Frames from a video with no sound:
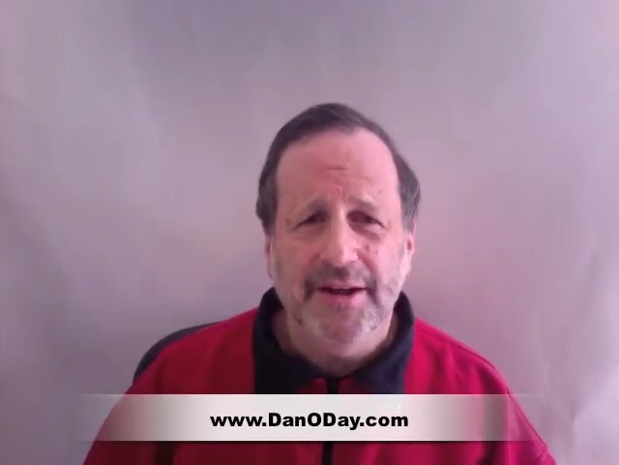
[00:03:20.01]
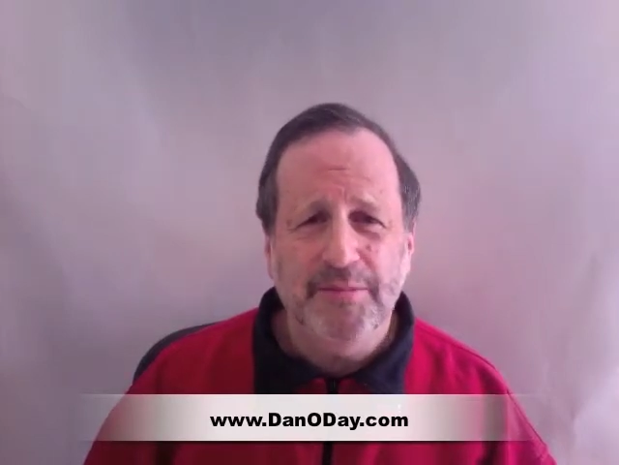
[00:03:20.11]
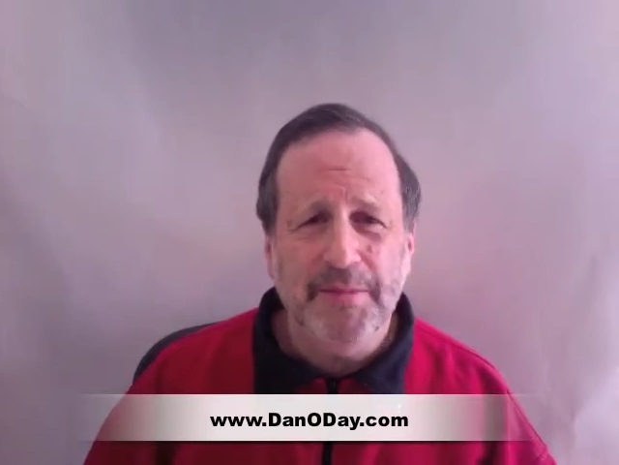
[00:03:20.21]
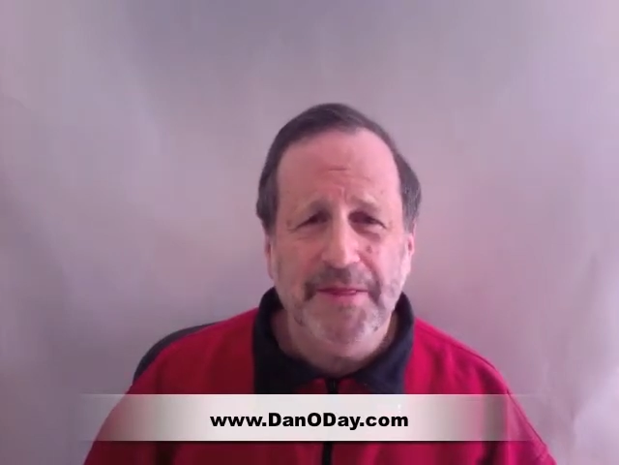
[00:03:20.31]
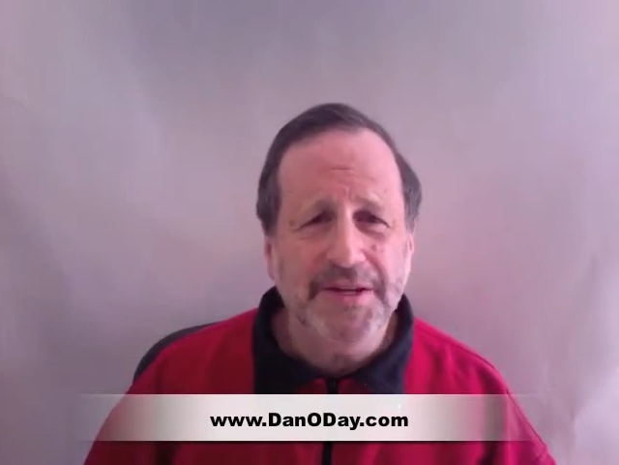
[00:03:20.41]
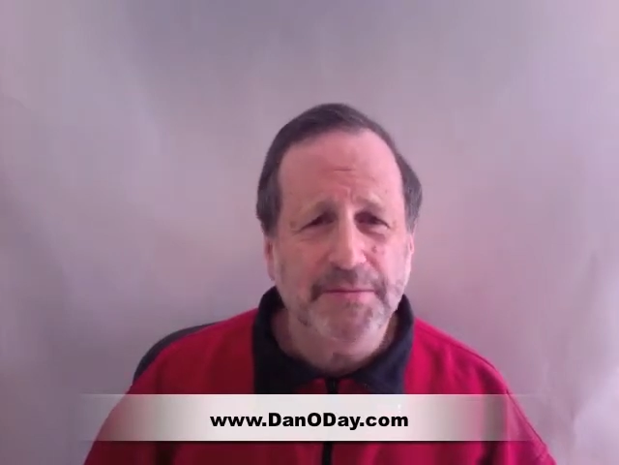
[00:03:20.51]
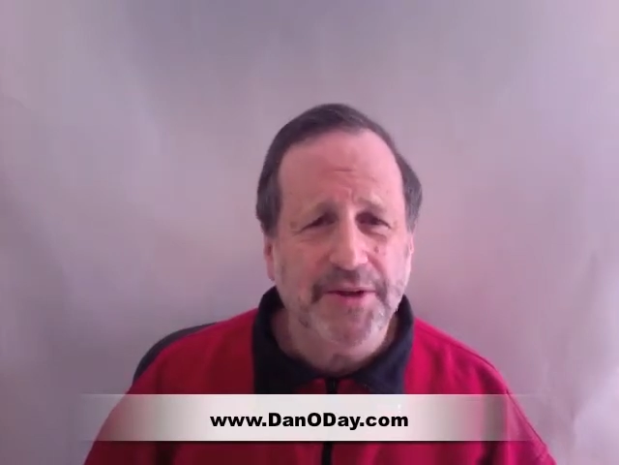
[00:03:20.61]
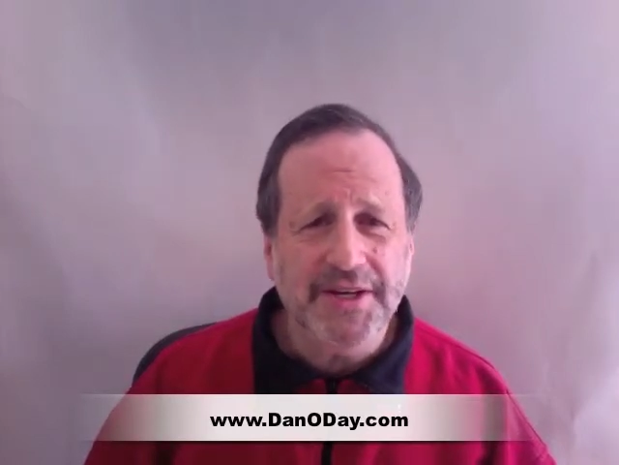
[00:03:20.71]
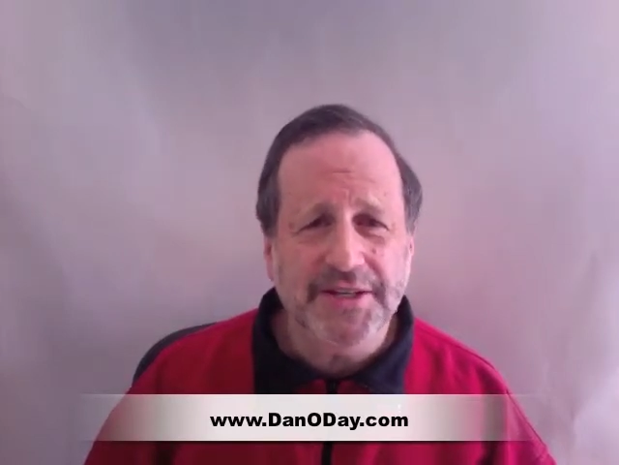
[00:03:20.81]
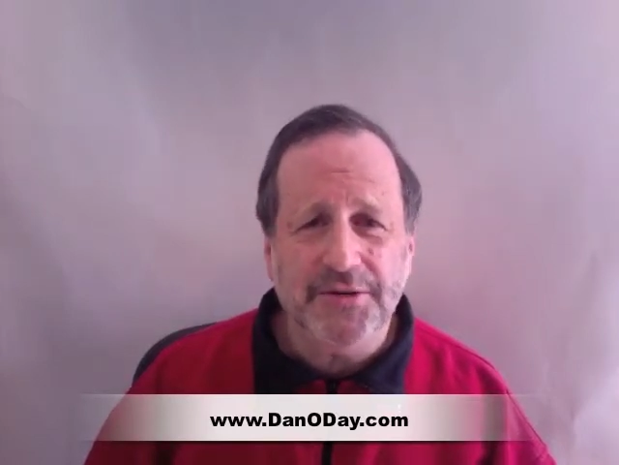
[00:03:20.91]
This
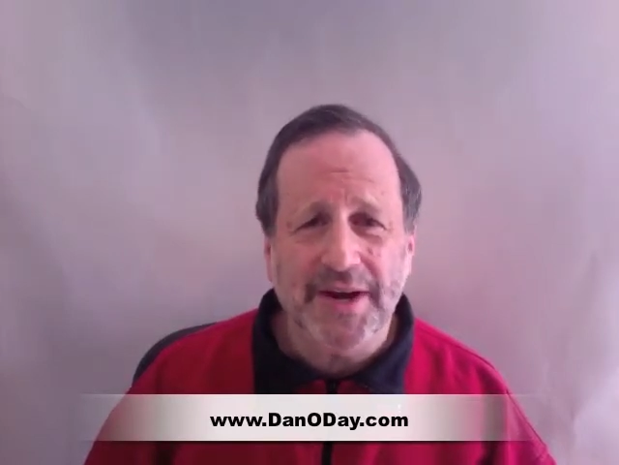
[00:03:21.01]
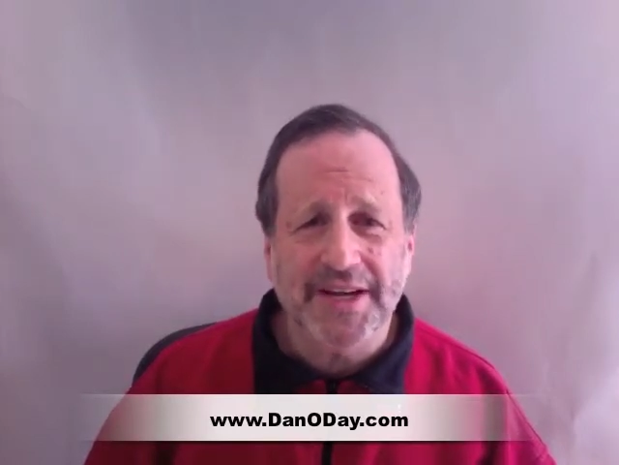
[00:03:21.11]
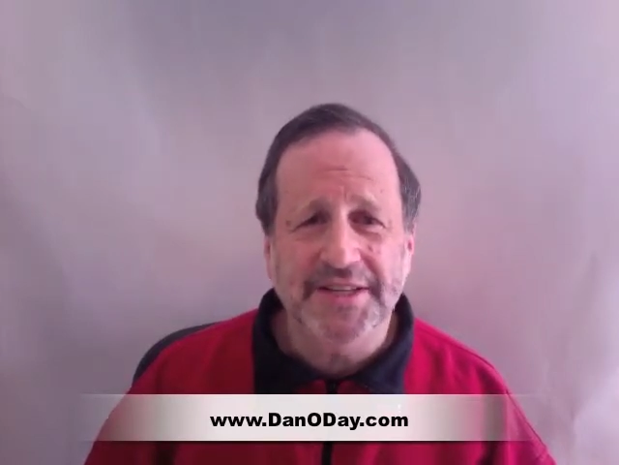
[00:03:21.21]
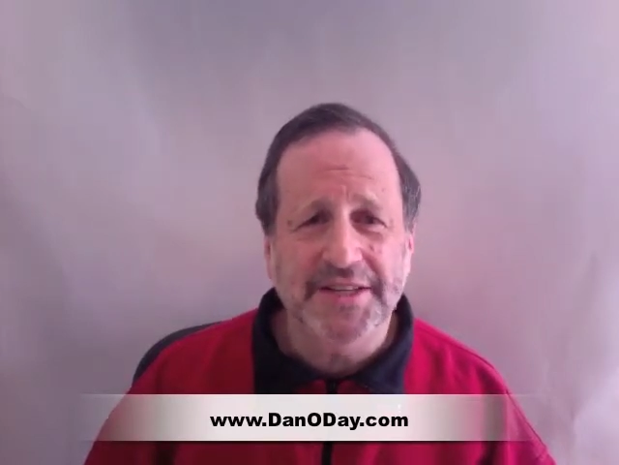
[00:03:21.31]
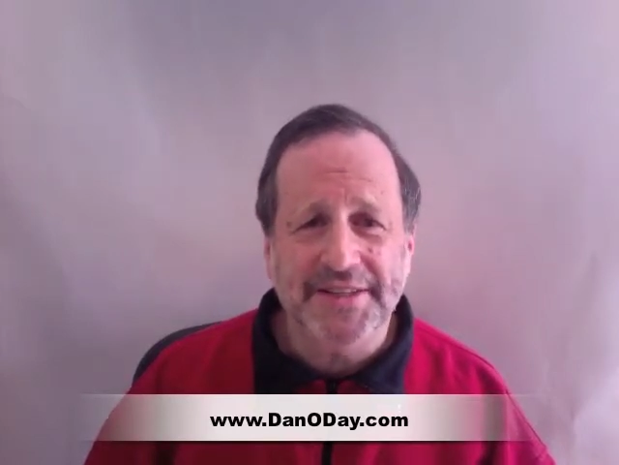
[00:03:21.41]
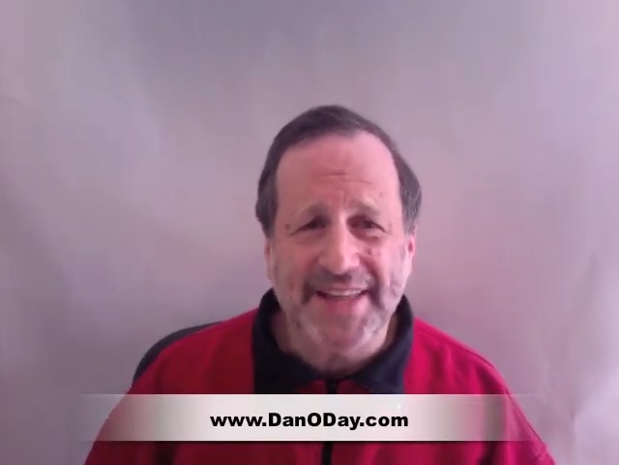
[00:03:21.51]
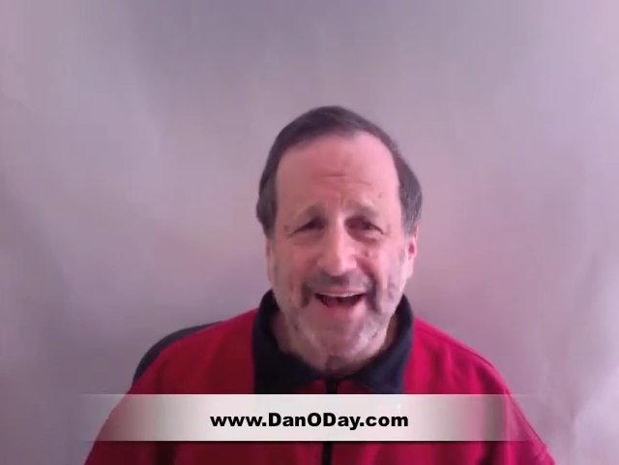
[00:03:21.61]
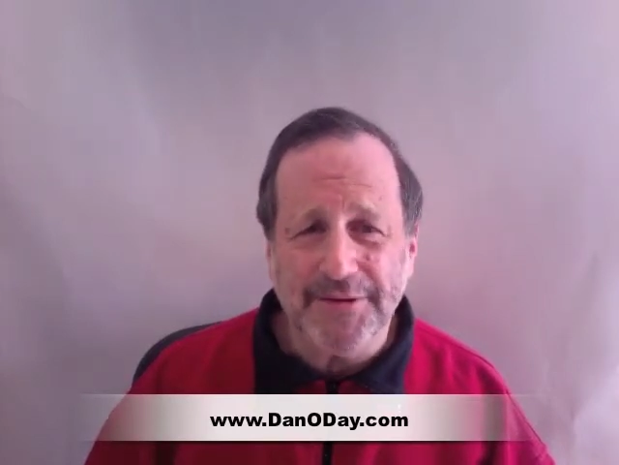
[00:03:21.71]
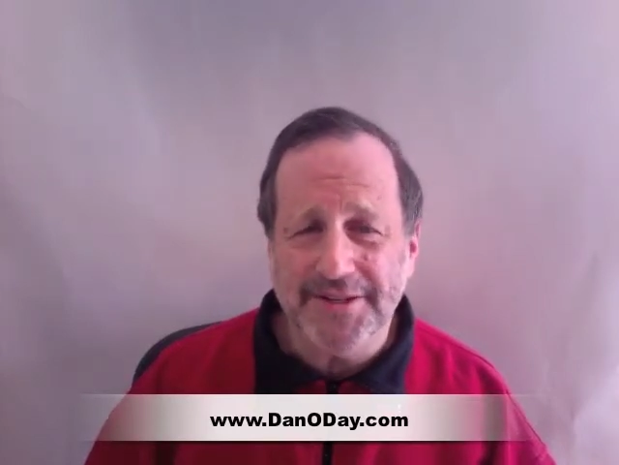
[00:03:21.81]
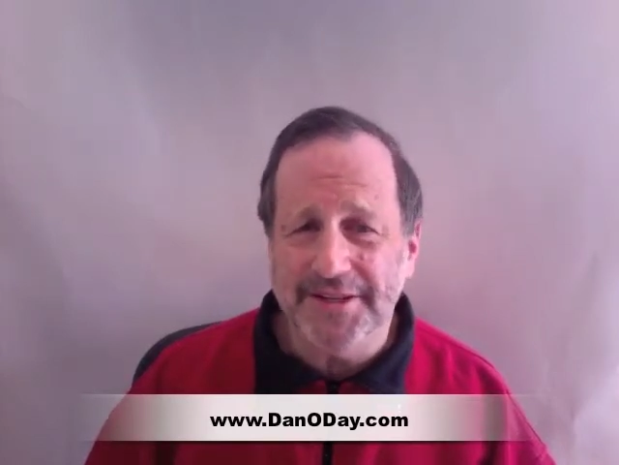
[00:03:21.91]
place attracts
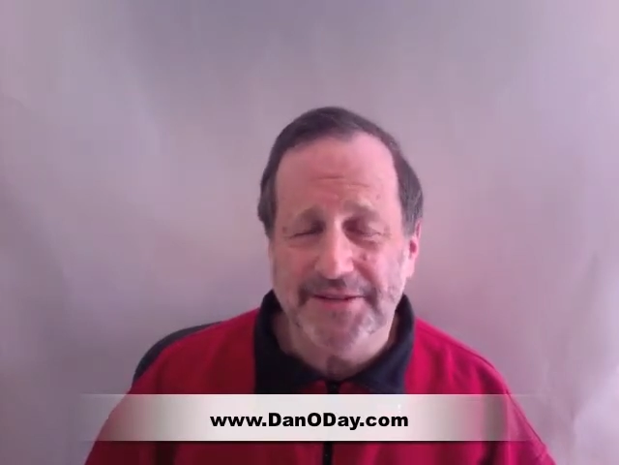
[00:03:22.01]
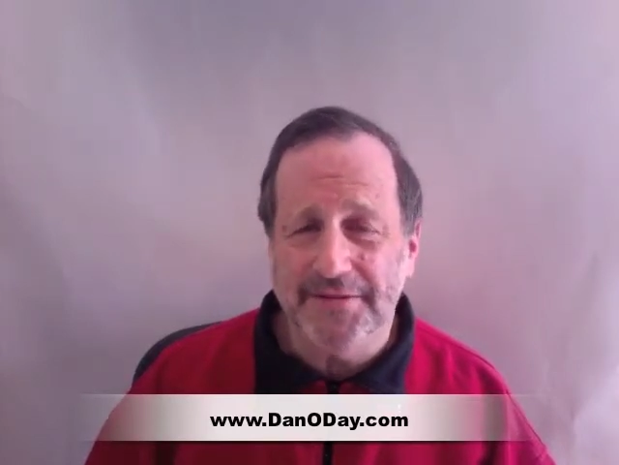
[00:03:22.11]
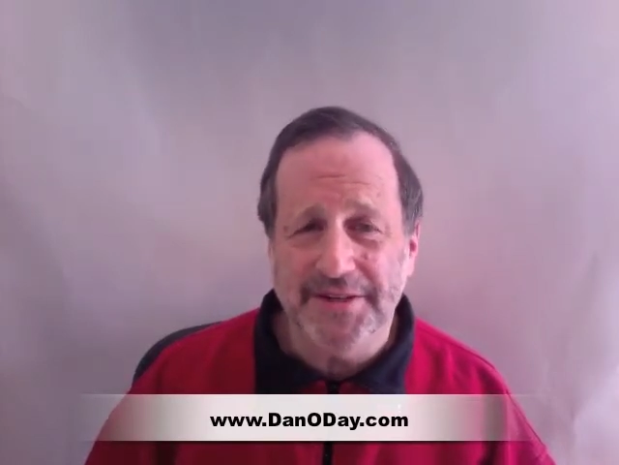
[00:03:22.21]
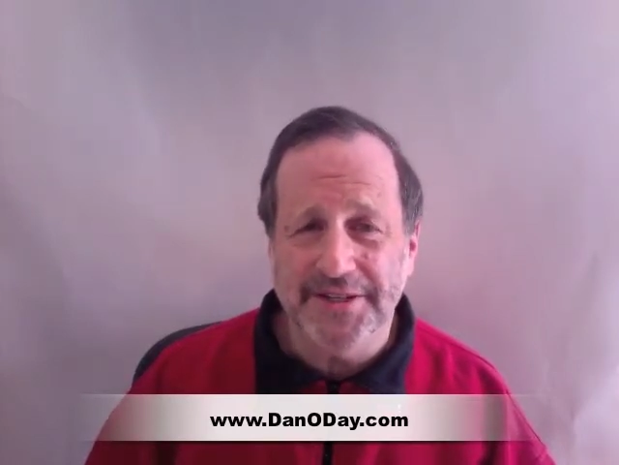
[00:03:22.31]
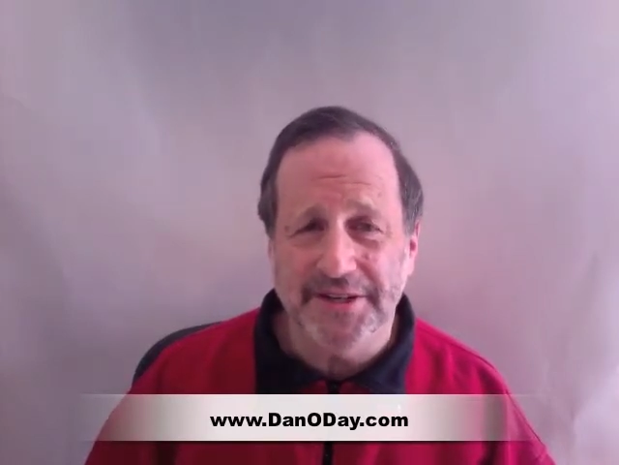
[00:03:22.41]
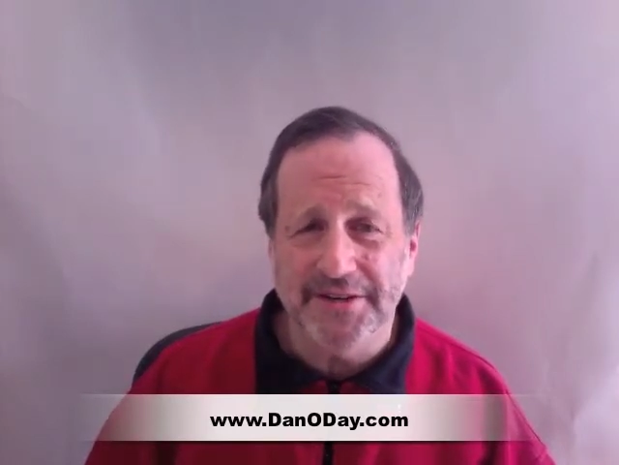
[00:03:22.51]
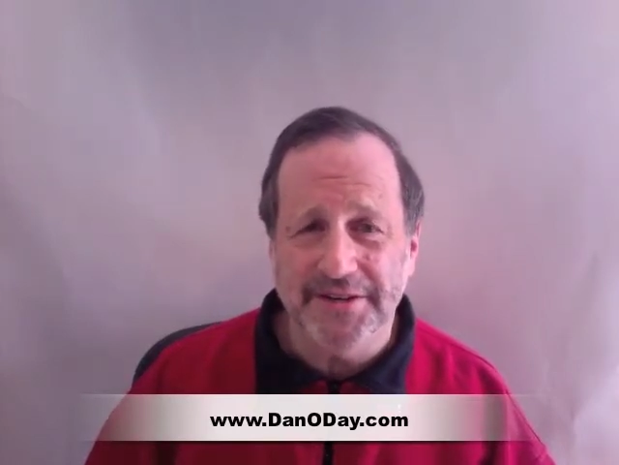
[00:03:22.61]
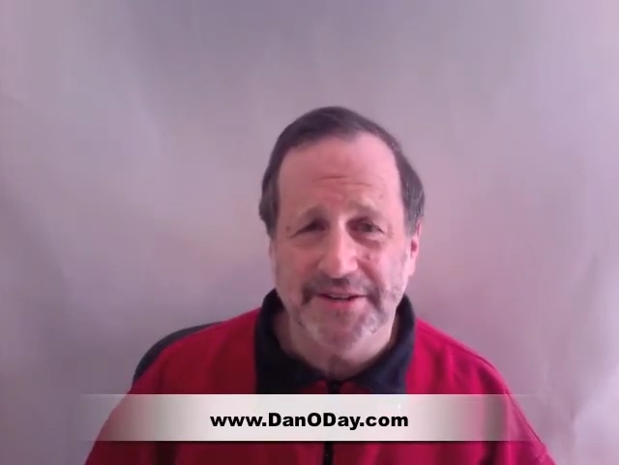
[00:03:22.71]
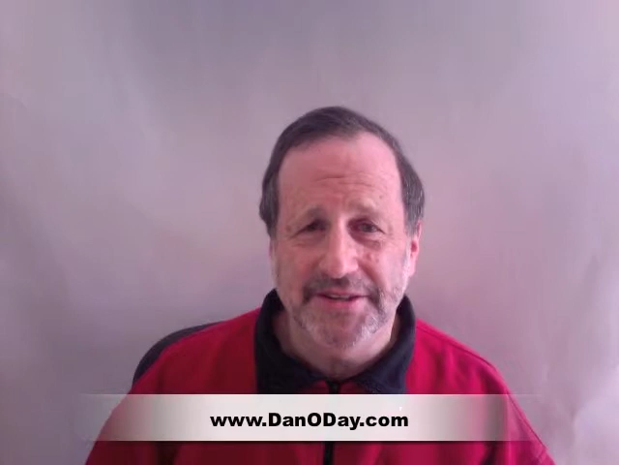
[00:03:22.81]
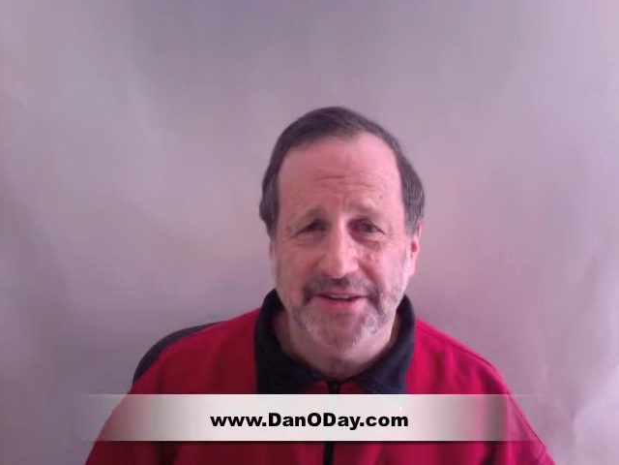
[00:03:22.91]
thousands of
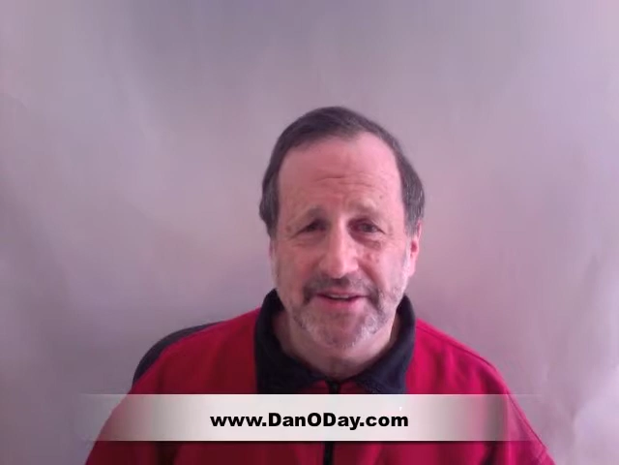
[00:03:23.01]
visitors.